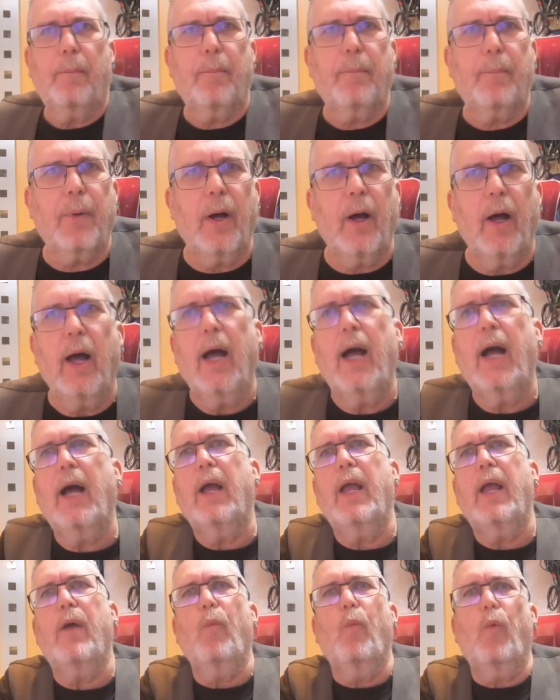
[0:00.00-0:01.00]
But
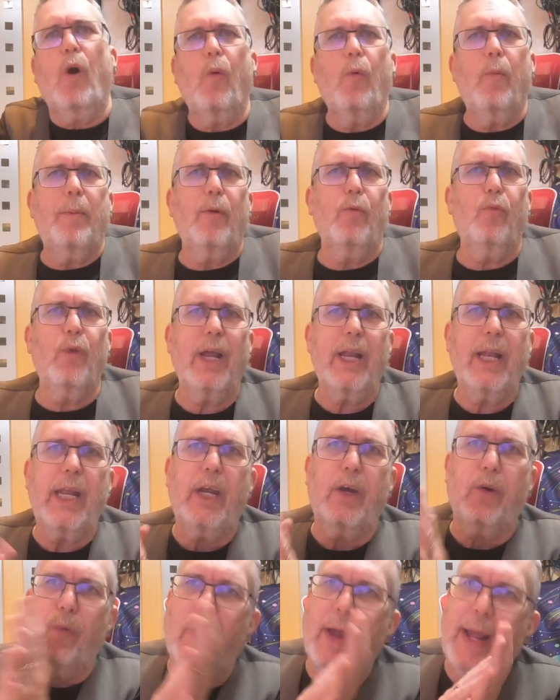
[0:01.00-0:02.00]
what would be
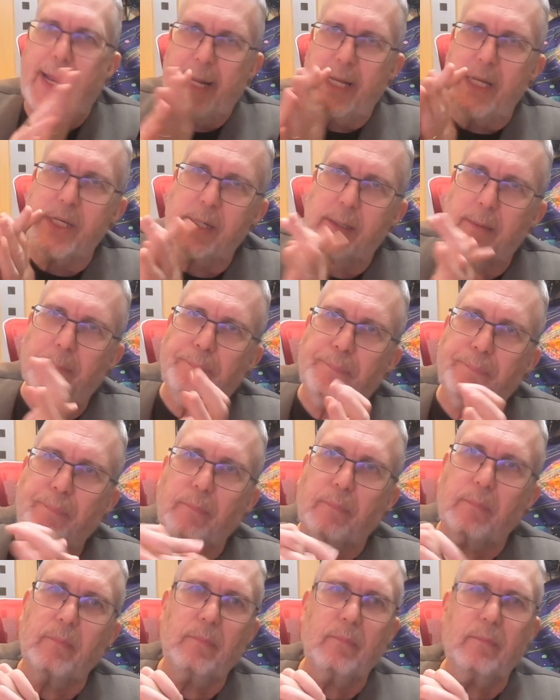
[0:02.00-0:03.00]
really great
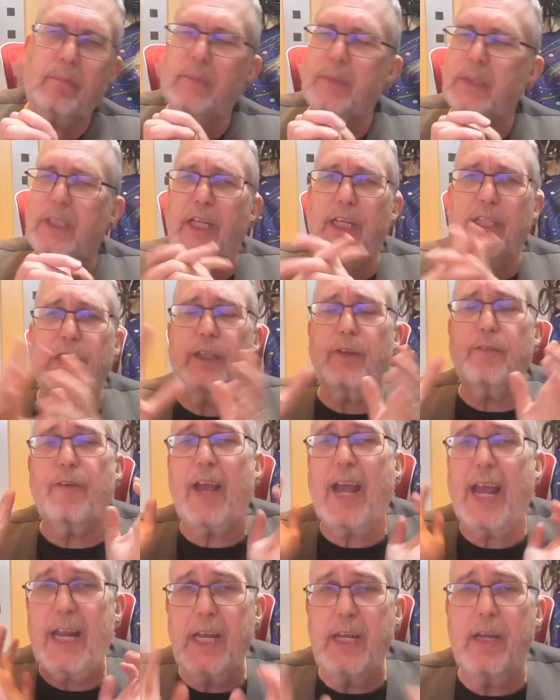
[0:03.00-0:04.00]
is if
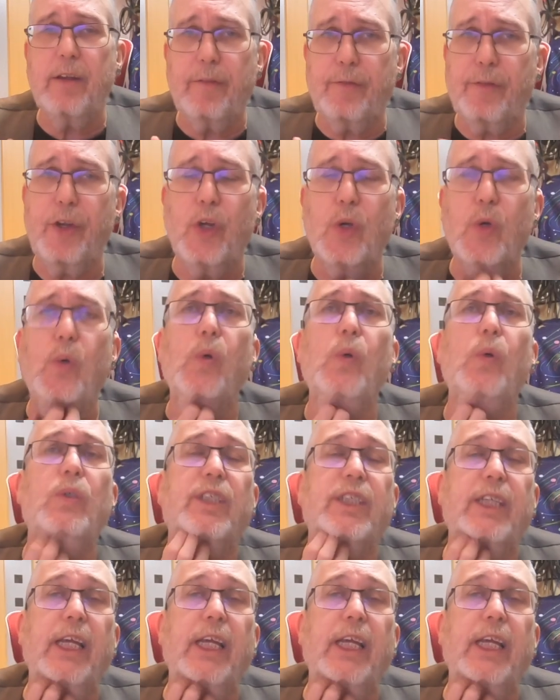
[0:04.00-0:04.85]
any of you who